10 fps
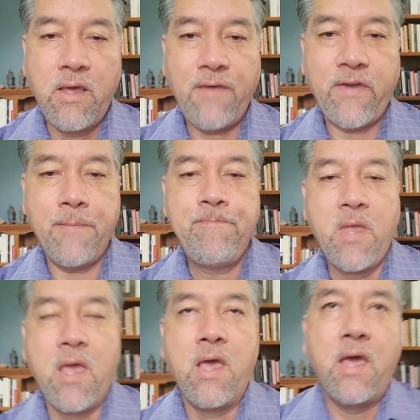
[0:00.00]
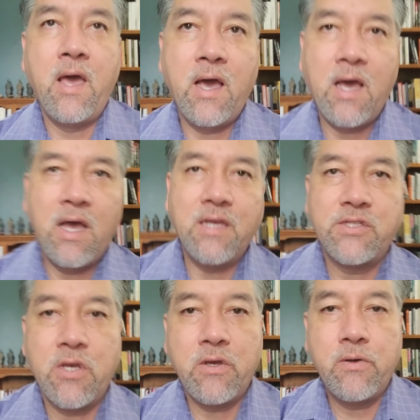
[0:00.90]
Hey fam.
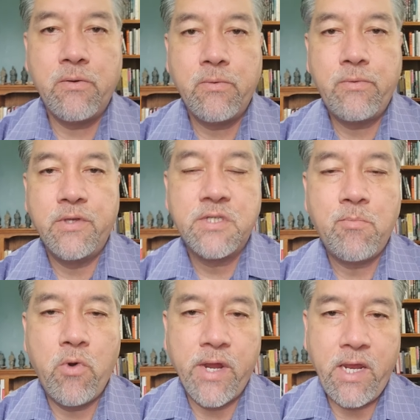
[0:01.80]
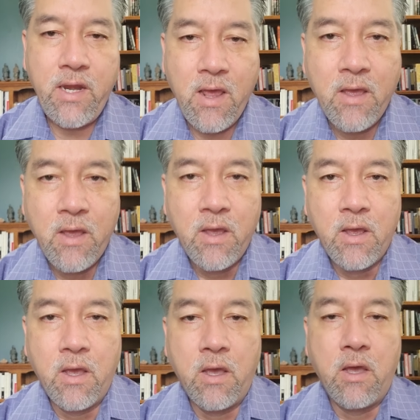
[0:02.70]
So this morning
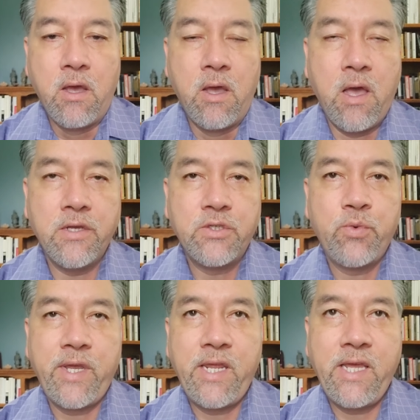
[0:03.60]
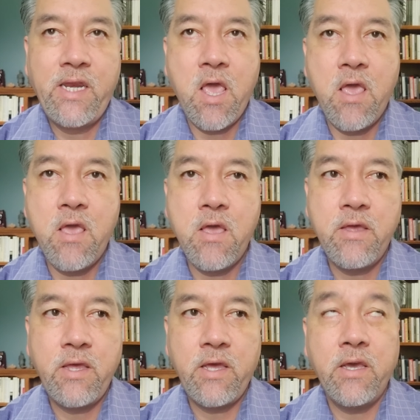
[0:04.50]
I was reading
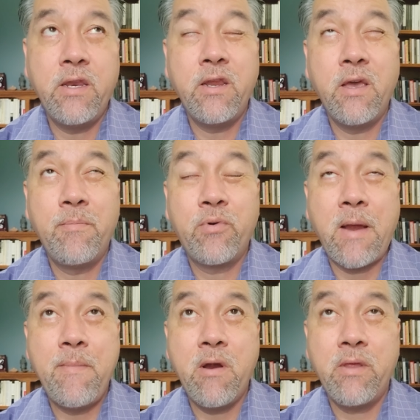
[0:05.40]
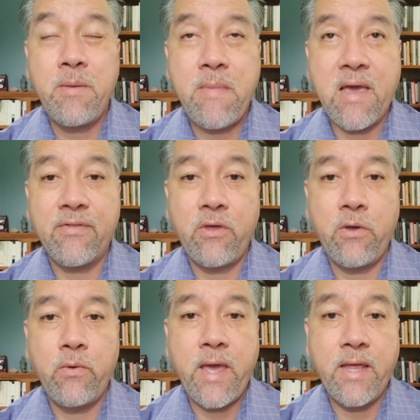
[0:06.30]
in primarily
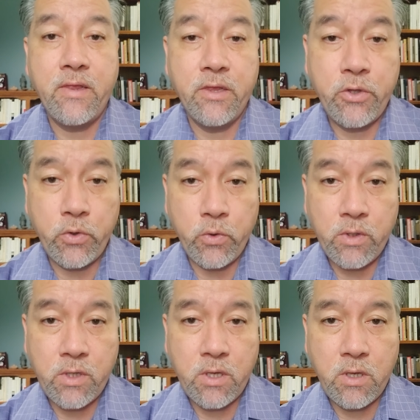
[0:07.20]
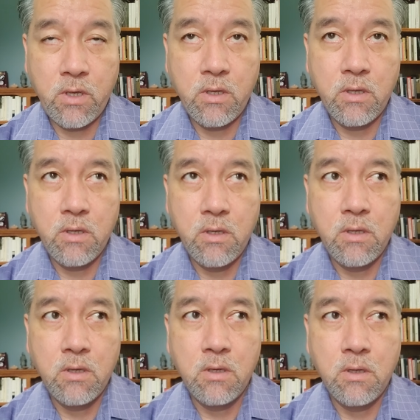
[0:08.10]
Matthew and Luke
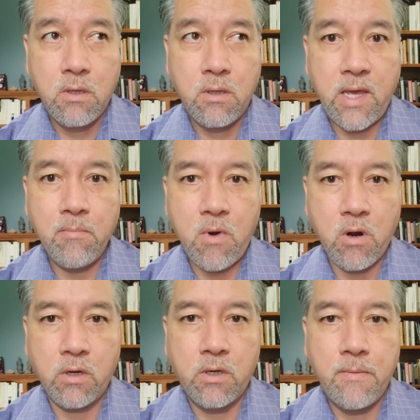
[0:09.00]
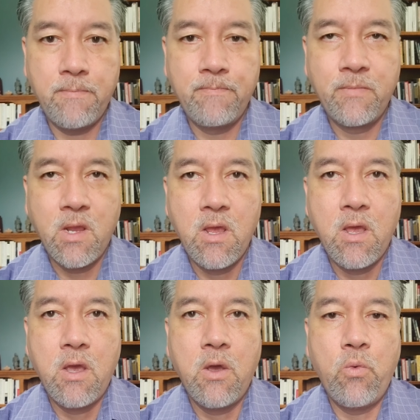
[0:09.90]
and Mark,
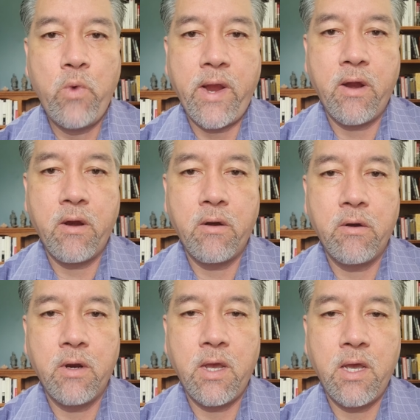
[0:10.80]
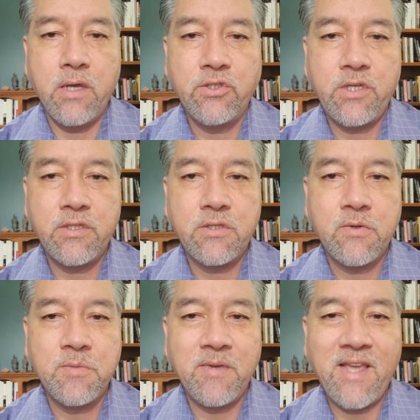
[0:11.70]
where
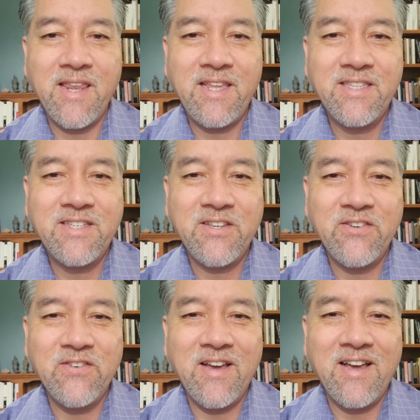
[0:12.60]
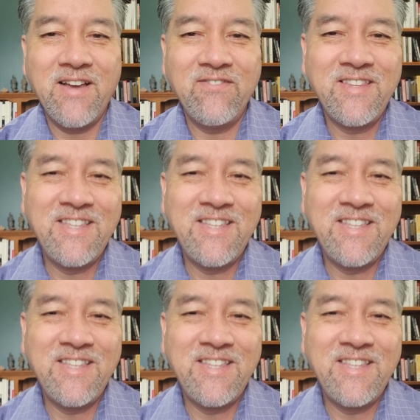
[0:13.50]
Jesus was beginning to